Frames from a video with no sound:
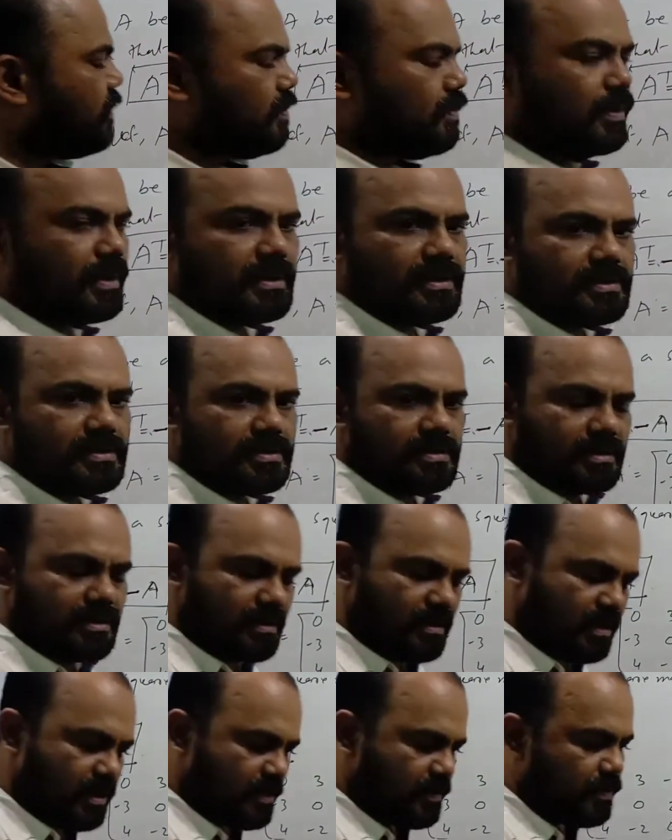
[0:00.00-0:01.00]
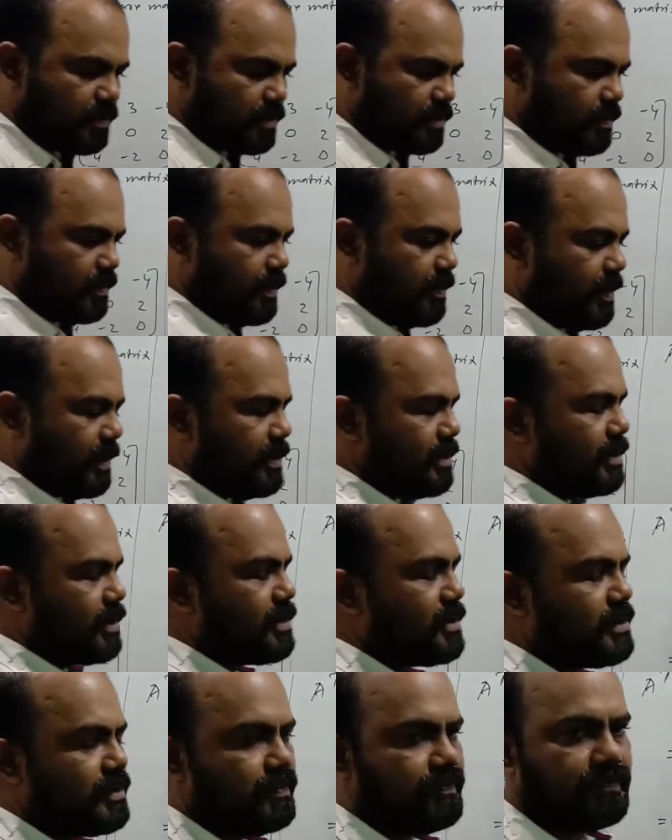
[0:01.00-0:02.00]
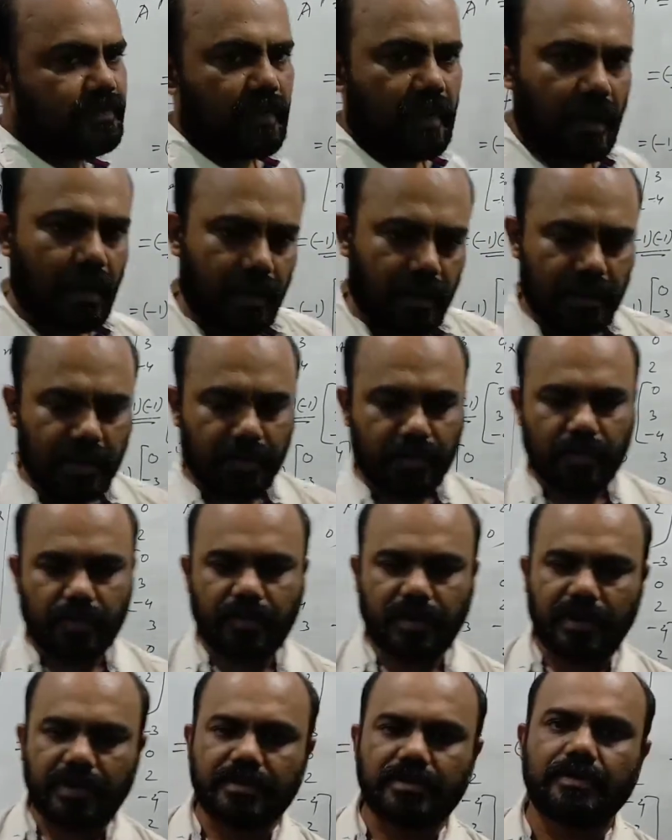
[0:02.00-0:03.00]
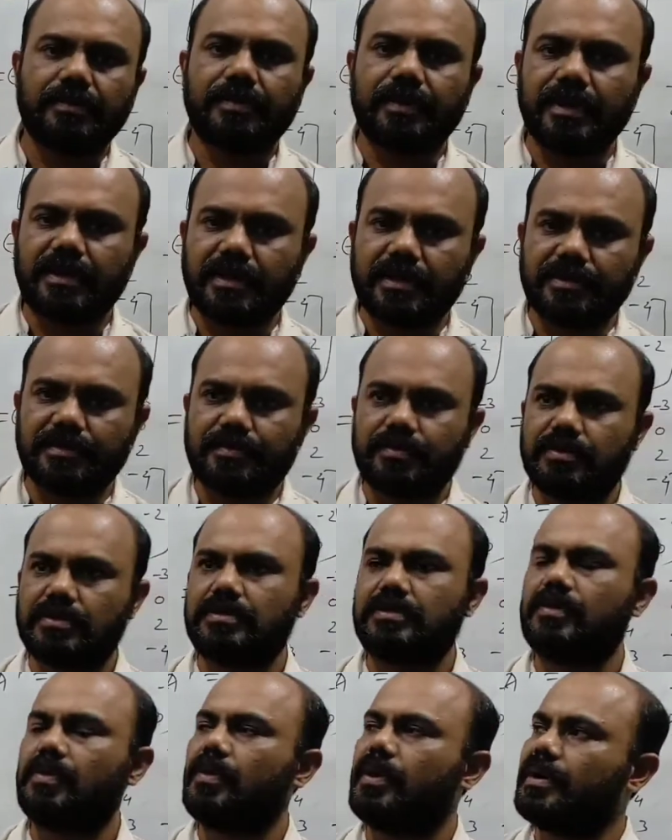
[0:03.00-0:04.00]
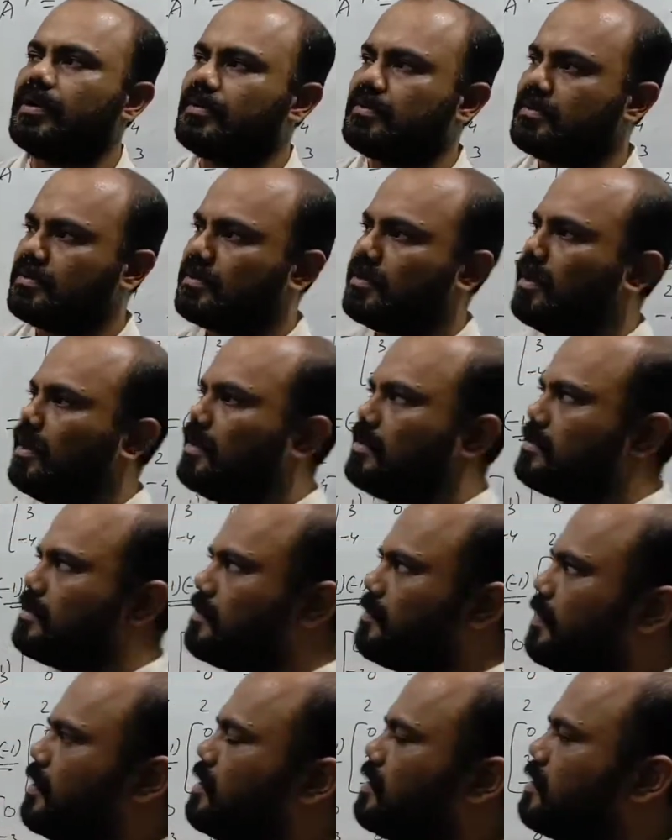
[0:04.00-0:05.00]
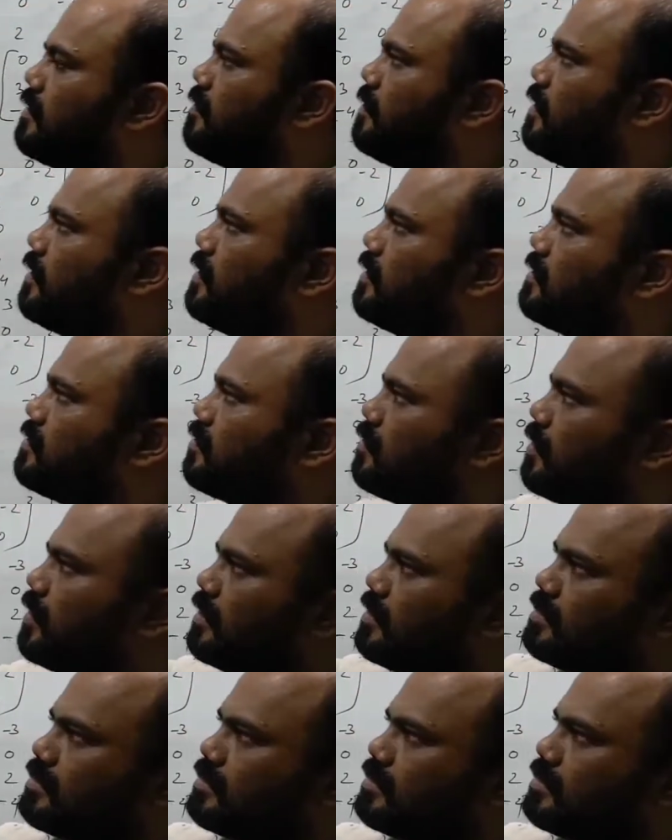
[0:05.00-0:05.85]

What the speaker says: what is transpose of a matrix and the properties of a transpose, what is symmetric matrix, what is